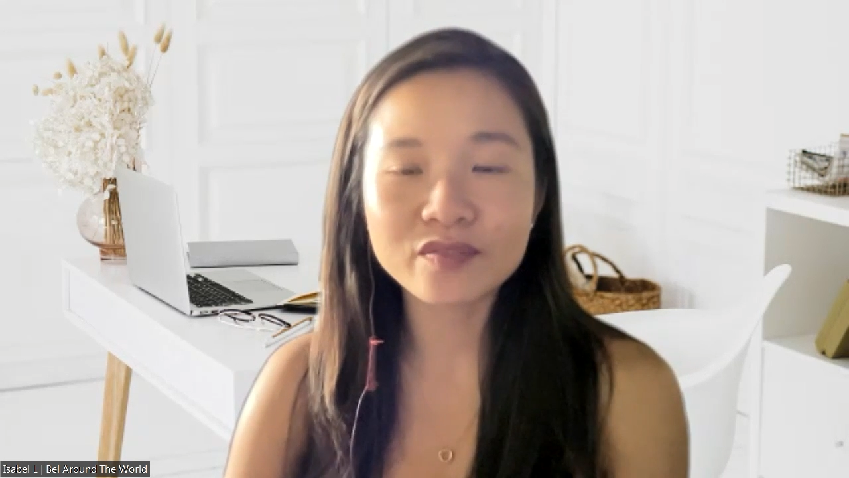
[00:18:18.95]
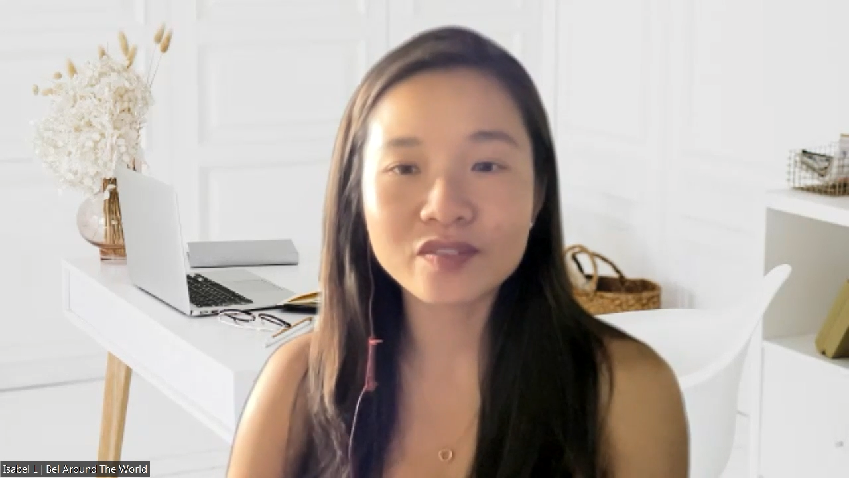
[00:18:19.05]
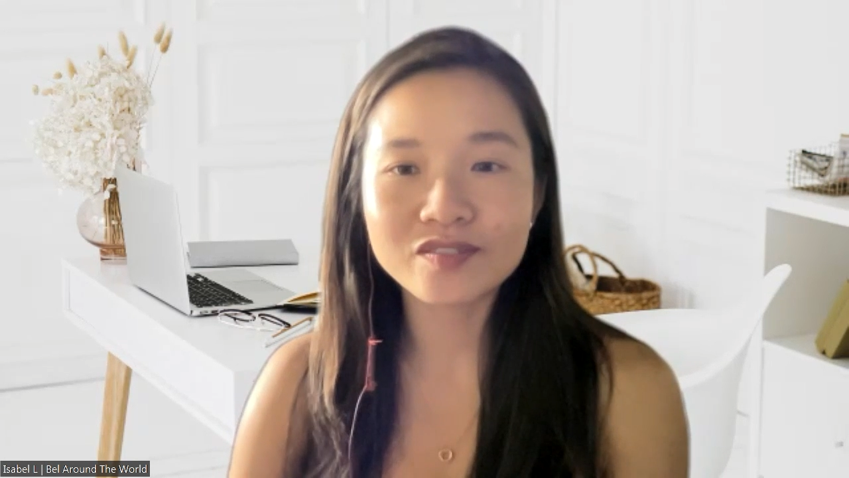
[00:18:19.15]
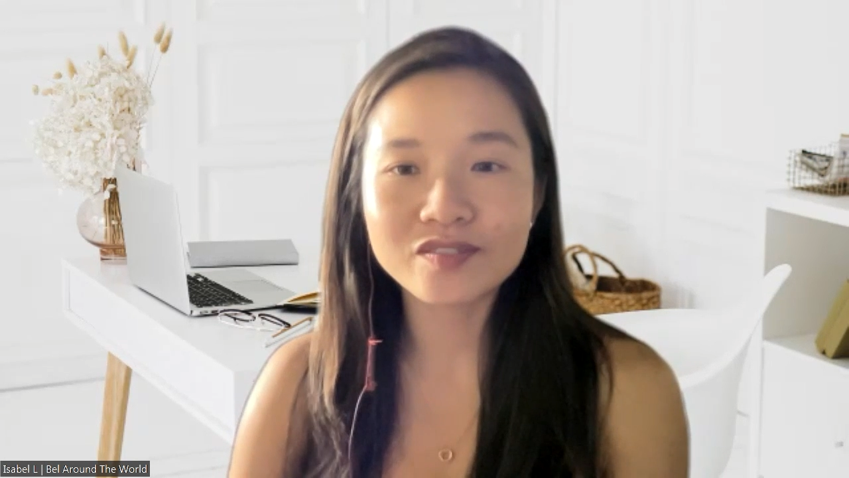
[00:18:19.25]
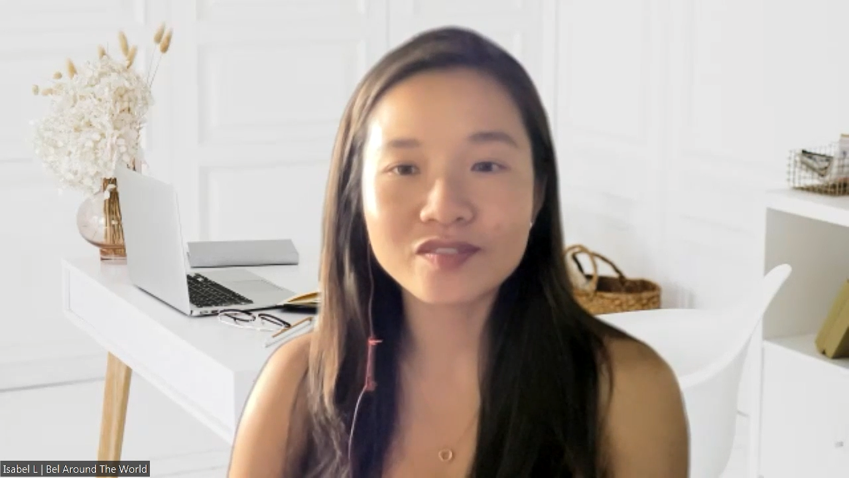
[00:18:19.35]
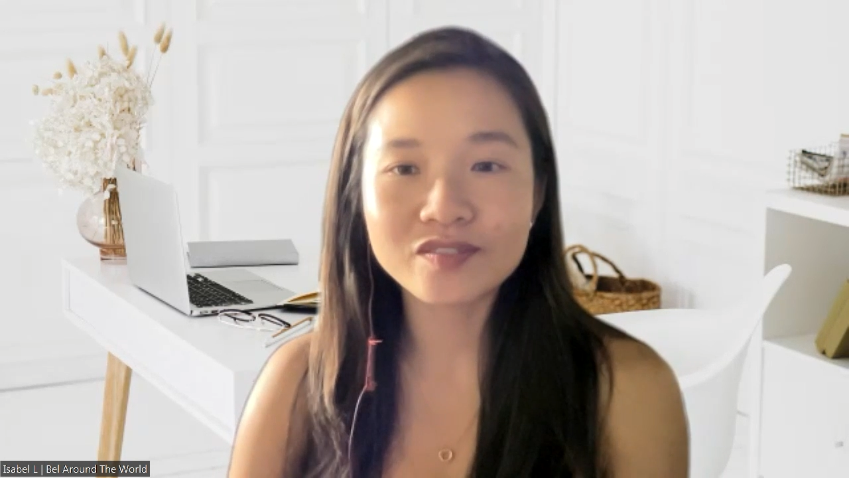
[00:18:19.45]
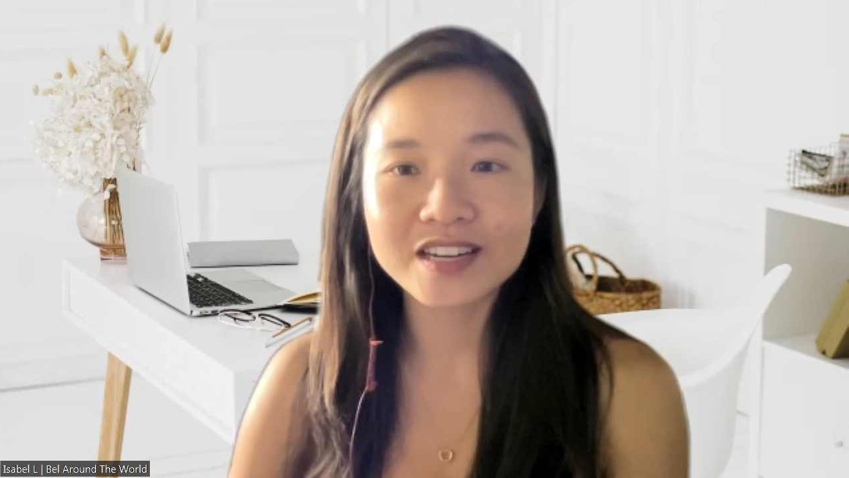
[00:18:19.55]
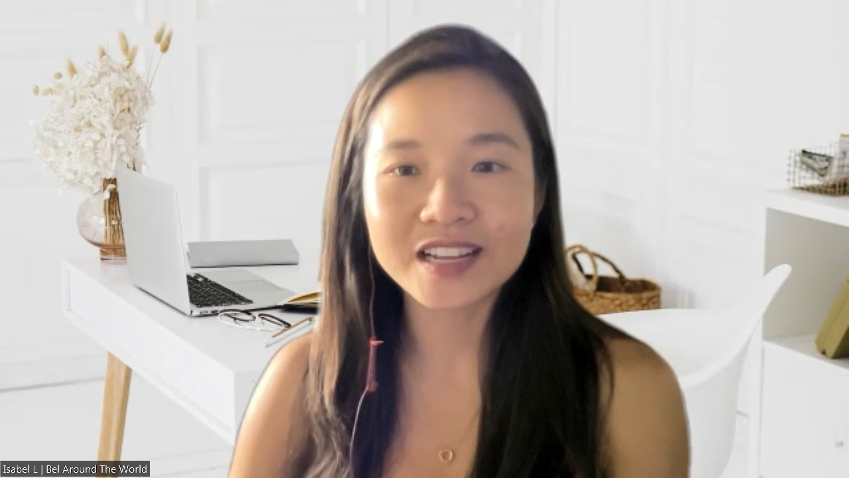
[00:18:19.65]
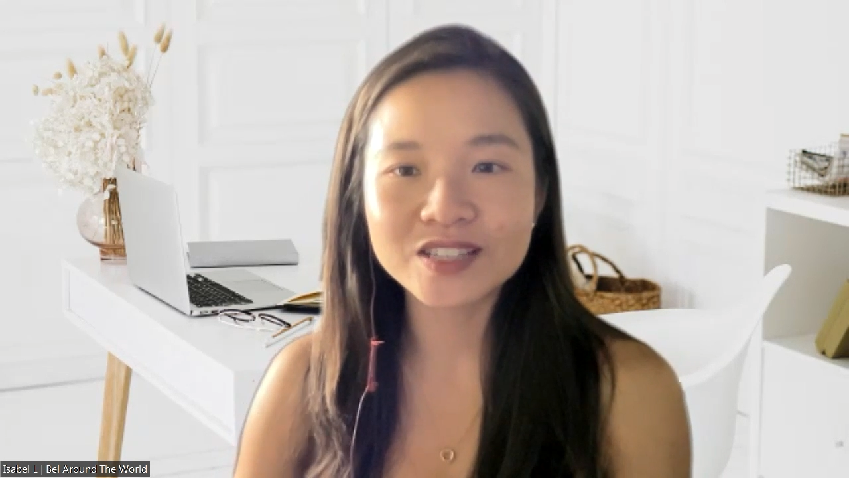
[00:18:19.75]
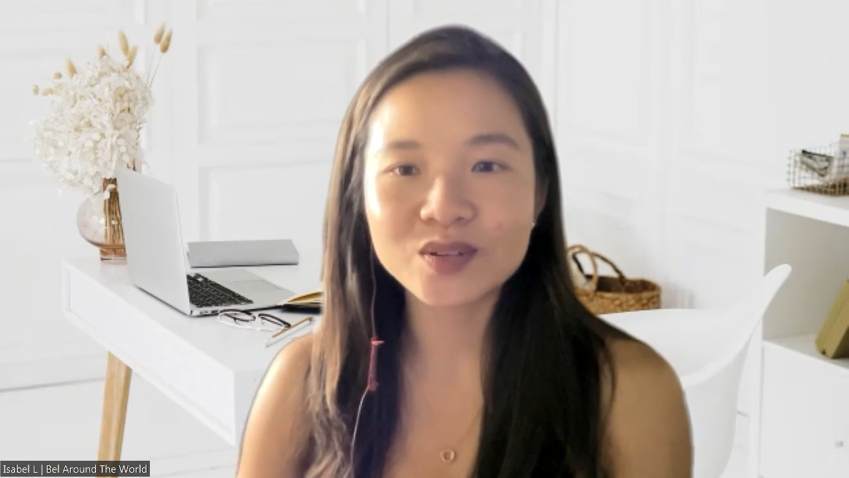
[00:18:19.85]
fifteen
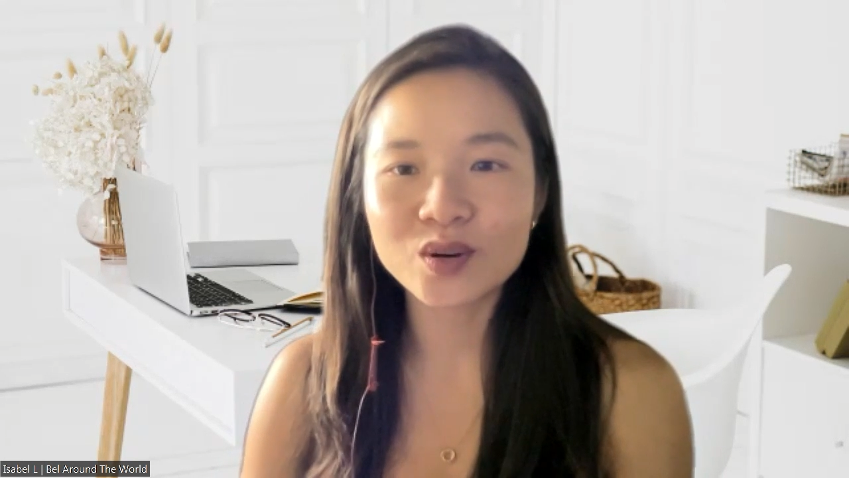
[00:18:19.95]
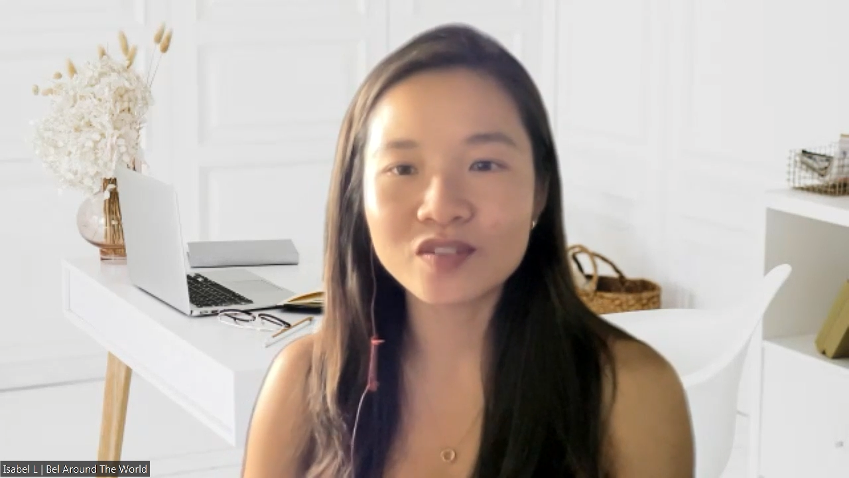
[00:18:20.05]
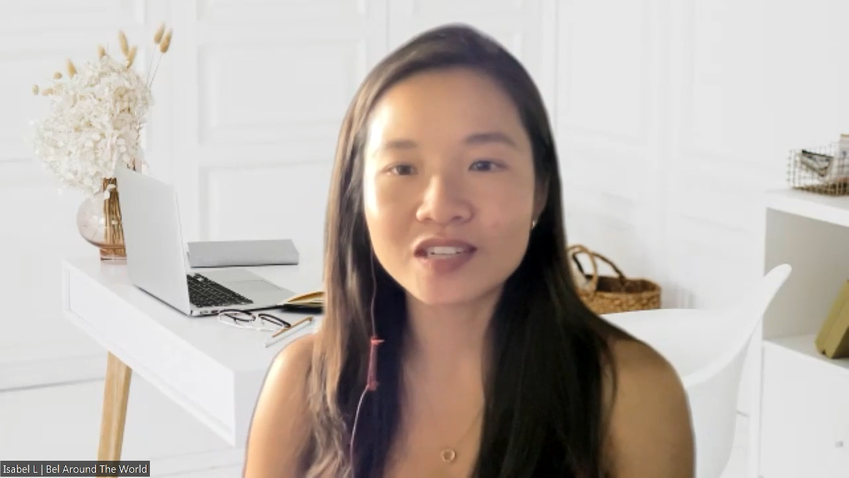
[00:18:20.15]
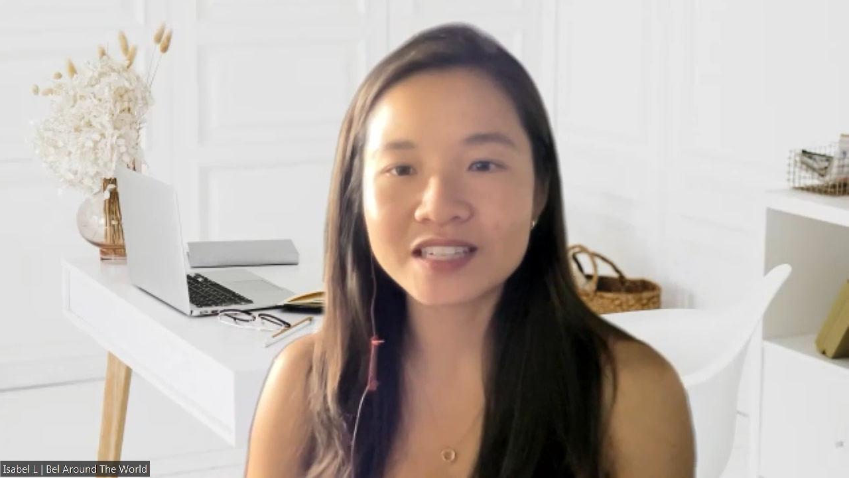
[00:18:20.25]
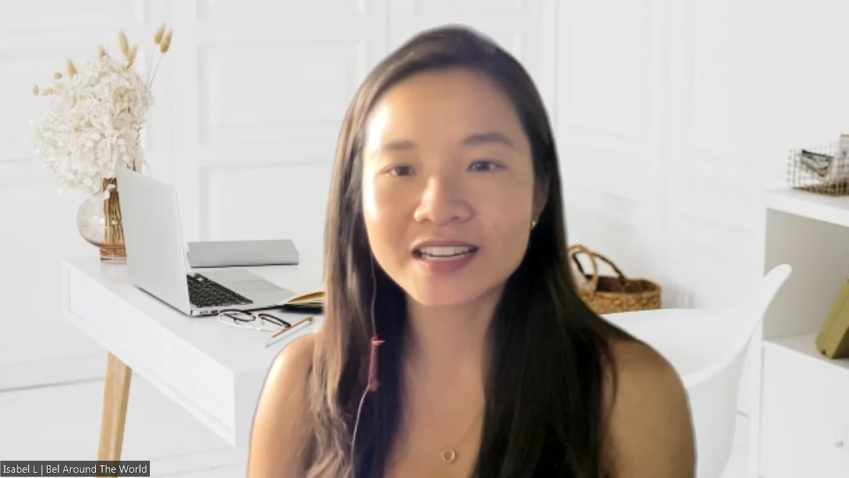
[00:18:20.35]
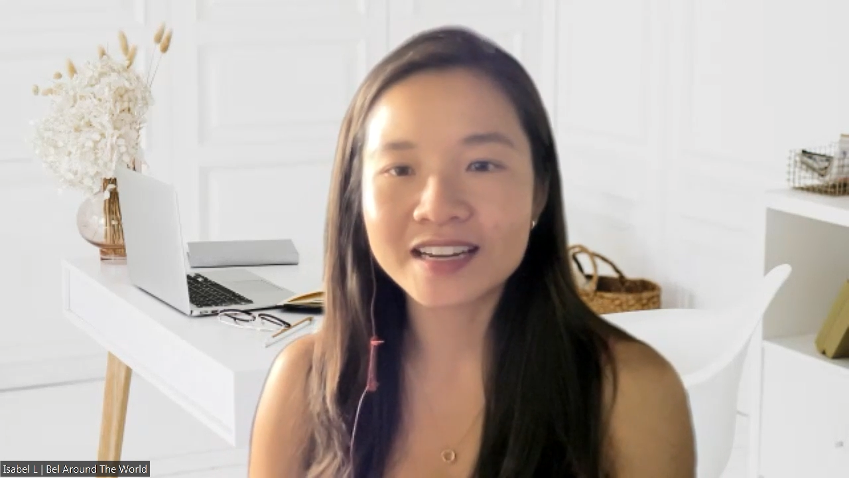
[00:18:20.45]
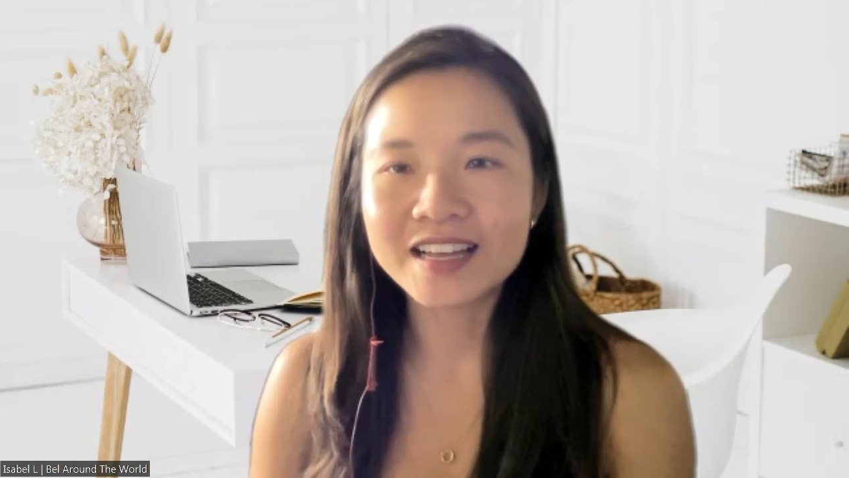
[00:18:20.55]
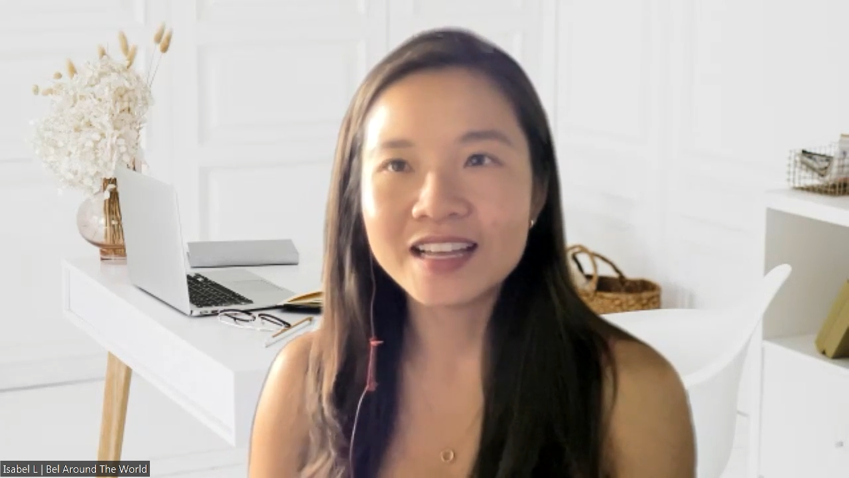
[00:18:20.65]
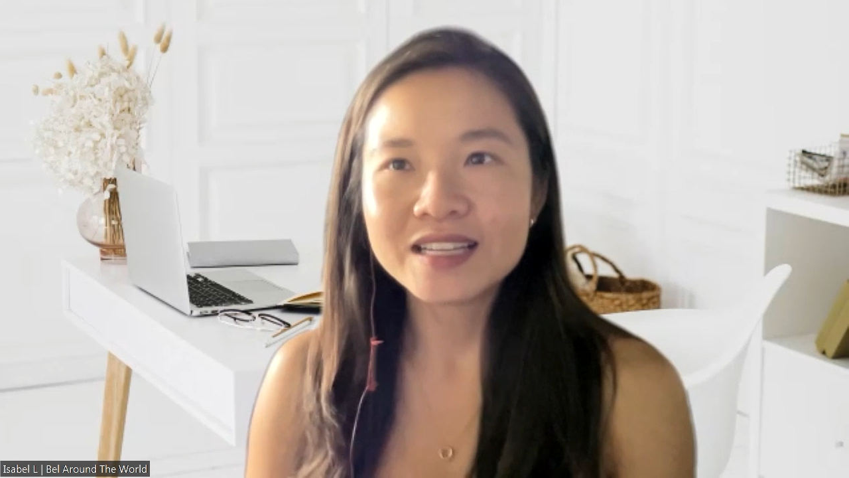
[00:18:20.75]
days you overstayed.